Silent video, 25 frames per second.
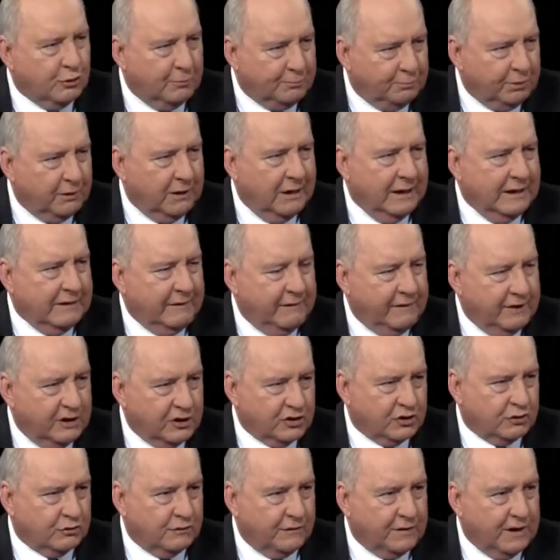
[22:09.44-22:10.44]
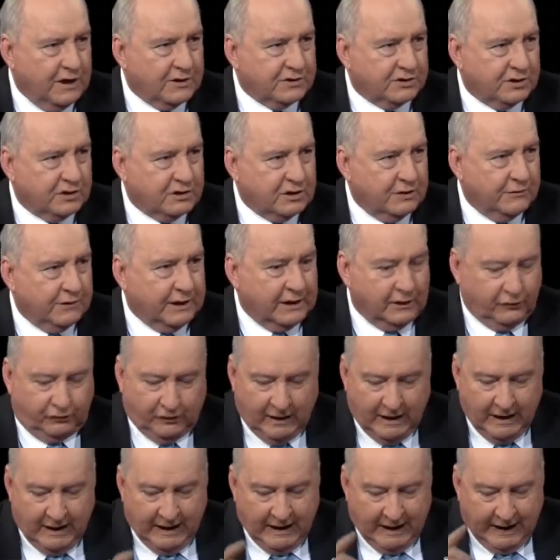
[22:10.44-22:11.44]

to apply to the issue of those certificates.